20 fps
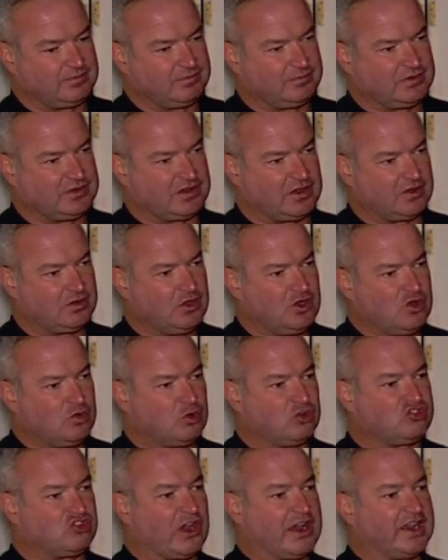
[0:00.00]
So
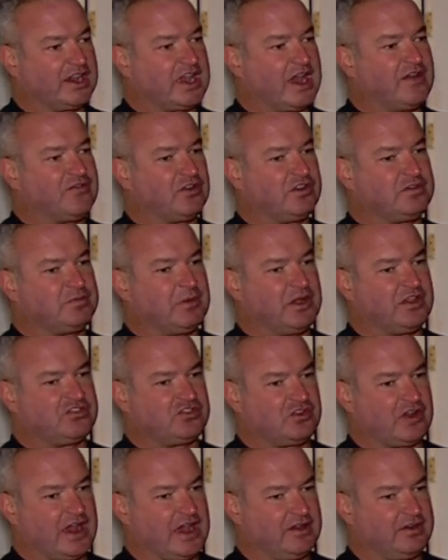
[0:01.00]
we're trying to cover as much
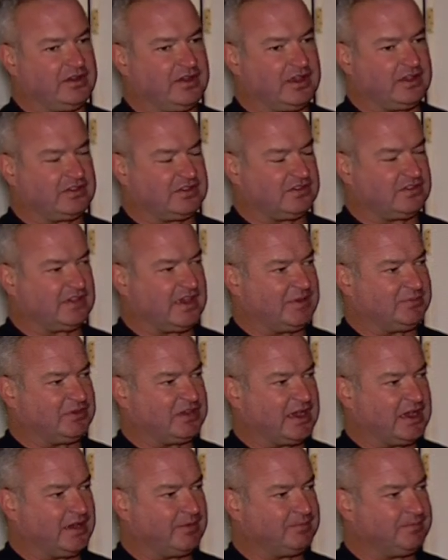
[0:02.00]
ground at the same
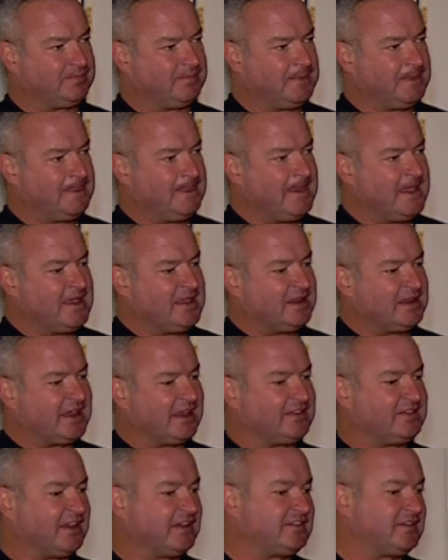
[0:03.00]
time. Now,
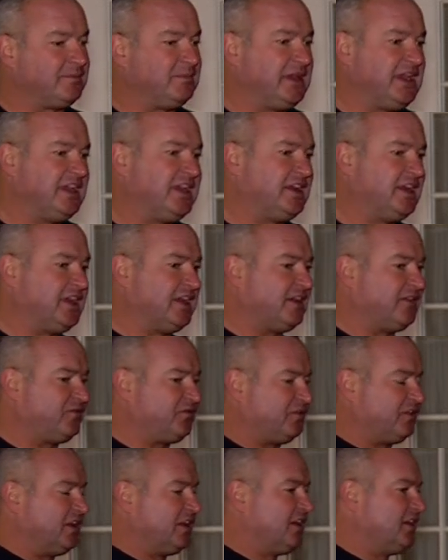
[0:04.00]
that doesn't mean if
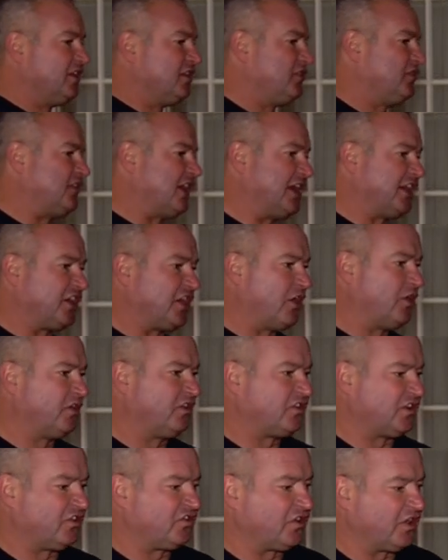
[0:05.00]
Lieutenant
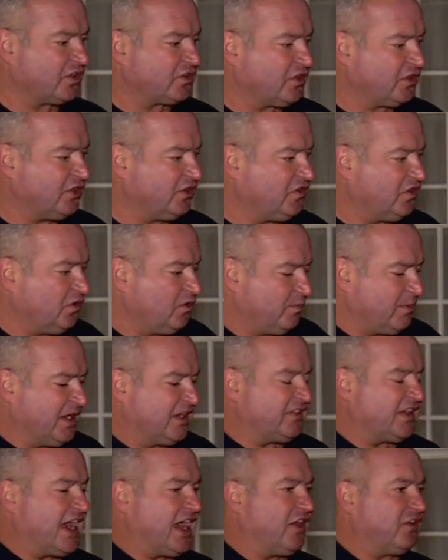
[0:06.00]
Goins on truck 32
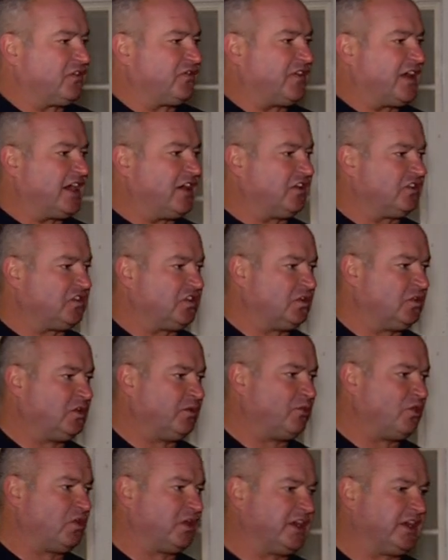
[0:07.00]
makes a house fire at 2 in the
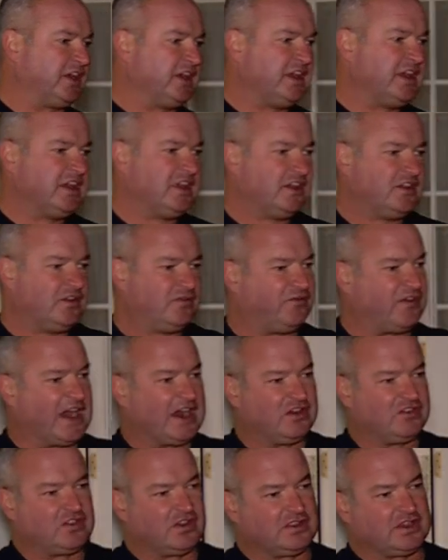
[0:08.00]
morning,
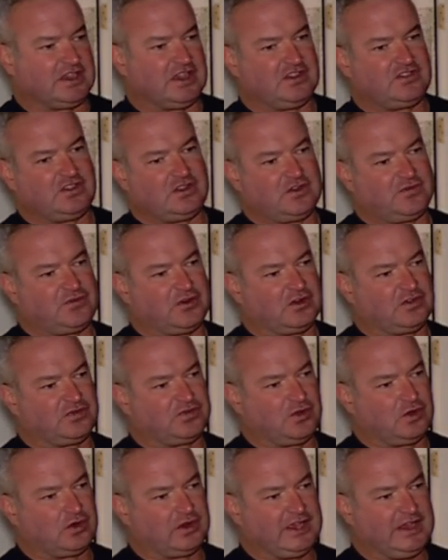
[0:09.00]
fires on the kitchen the first
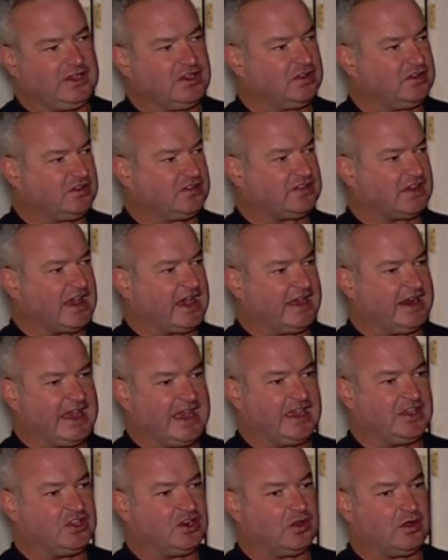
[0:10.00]
floor, he could decide,
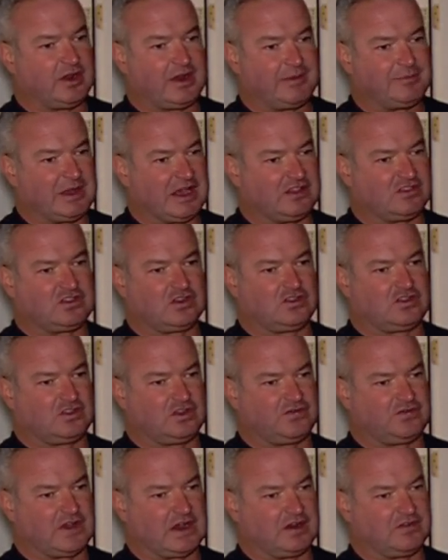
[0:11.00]
hey, you know what, I'm not searching the
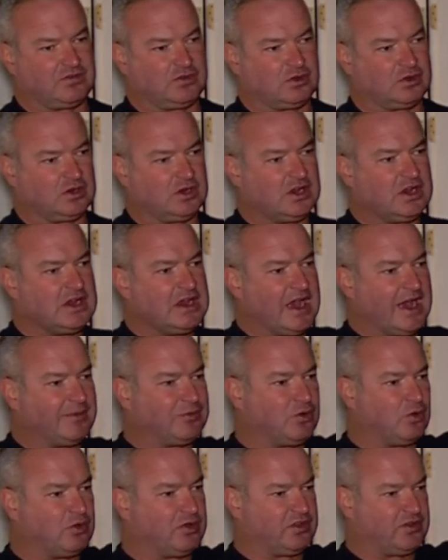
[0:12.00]
fire floor. I'm
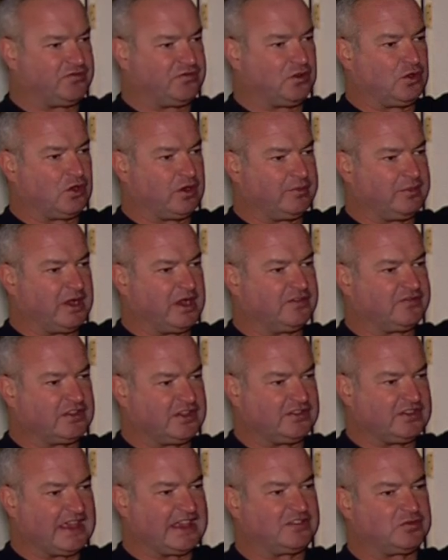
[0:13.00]
going to the floor above
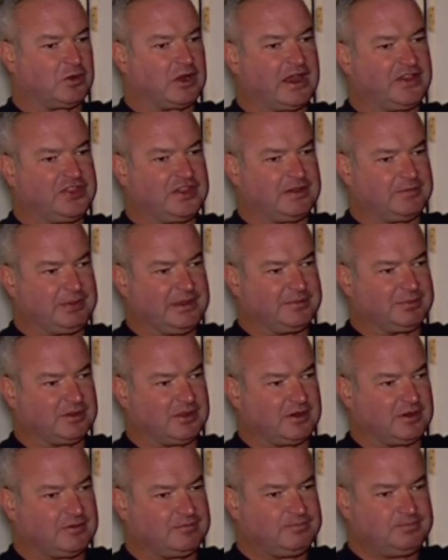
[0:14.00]
because that's where I think people
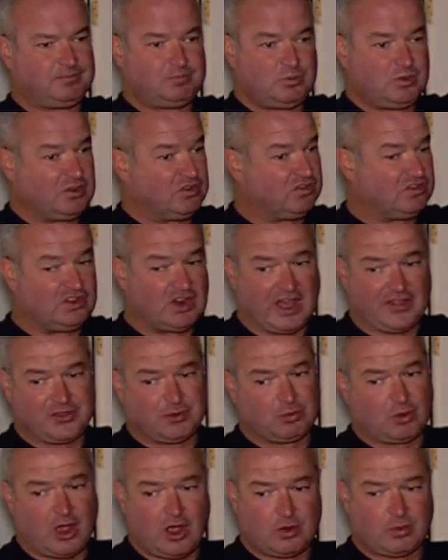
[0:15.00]
are. There's nothing
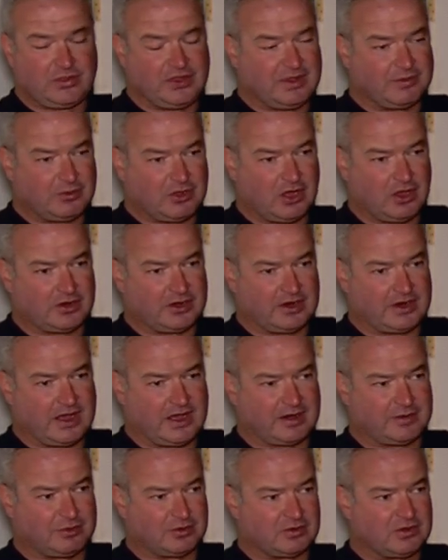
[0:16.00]
wrong with him calling an
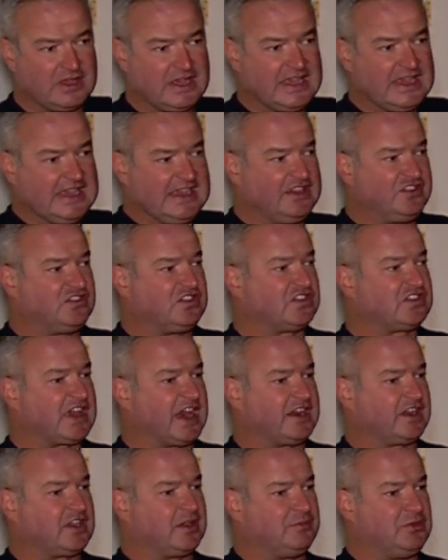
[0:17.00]
audible. He's just got
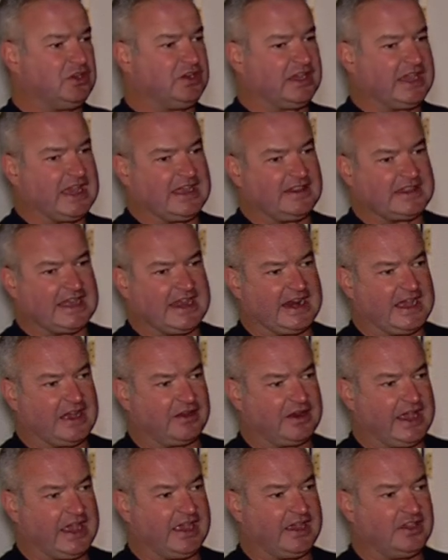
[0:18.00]
to communicate that out.
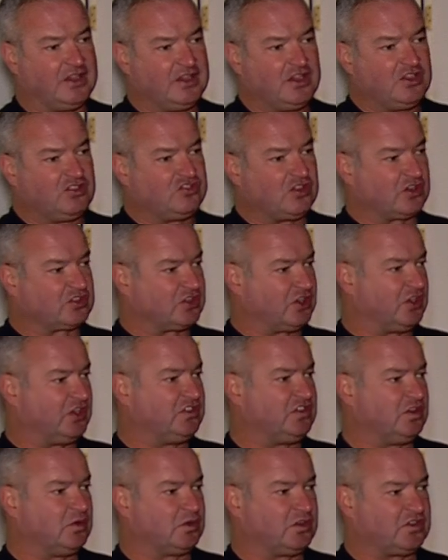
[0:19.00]
Hey, truck
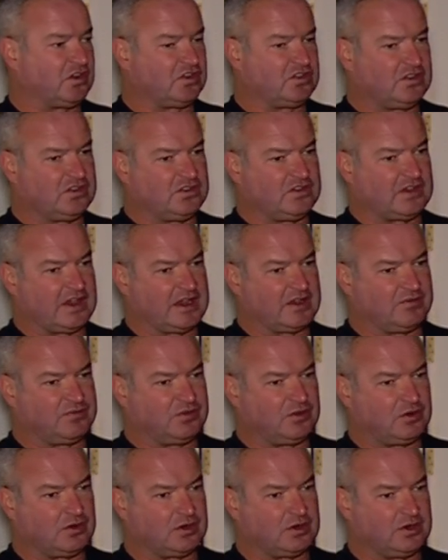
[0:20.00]
32, we're searching the second
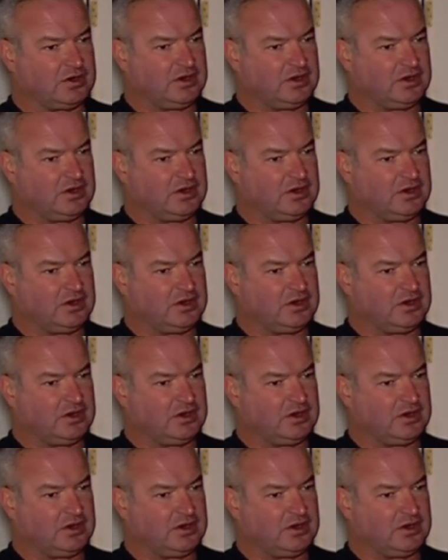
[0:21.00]
floor.